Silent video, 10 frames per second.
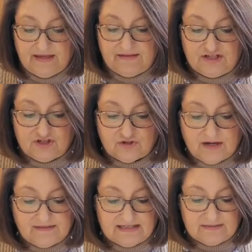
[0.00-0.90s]
They
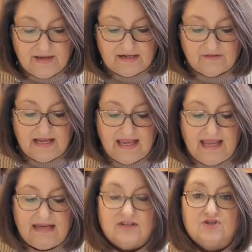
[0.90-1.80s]
struck this man on the
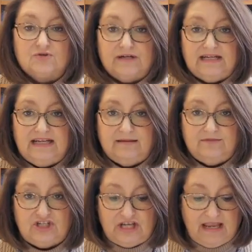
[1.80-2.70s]
head and treated him
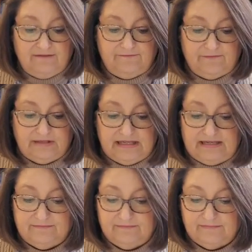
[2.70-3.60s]
shamefully.